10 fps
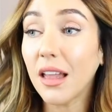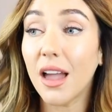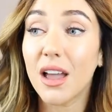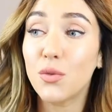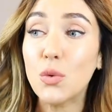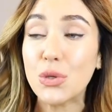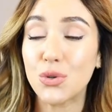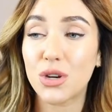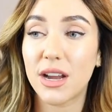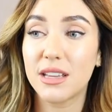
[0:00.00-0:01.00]
I've also
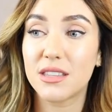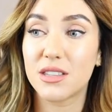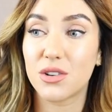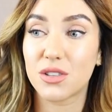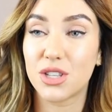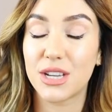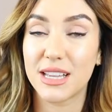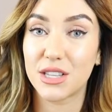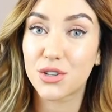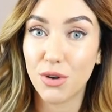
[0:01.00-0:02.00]
tried the Dr
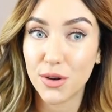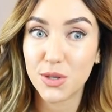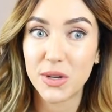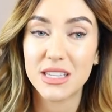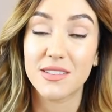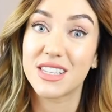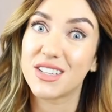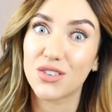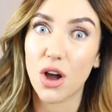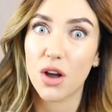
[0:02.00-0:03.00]
Dennis Gross ones. I've
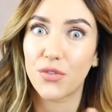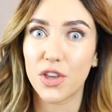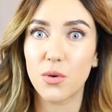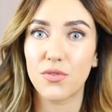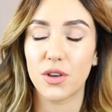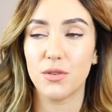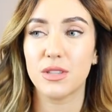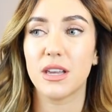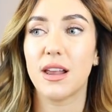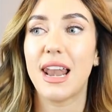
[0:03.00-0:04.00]
still got a few of
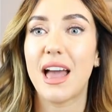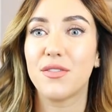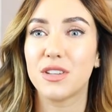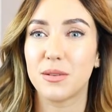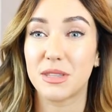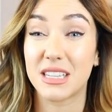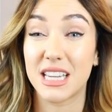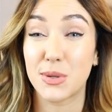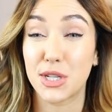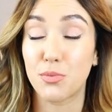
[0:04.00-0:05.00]
those left
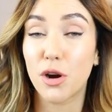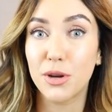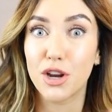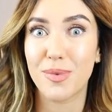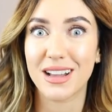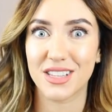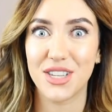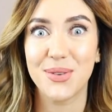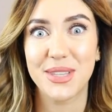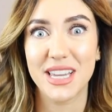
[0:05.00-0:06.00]
upstairs, which I'll probably go back to
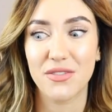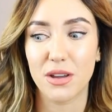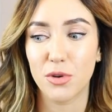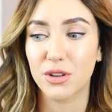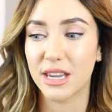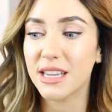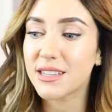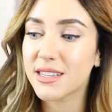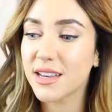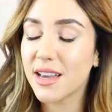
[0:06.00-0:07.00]
using if I'm
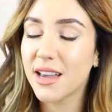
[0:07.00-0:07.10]
honest.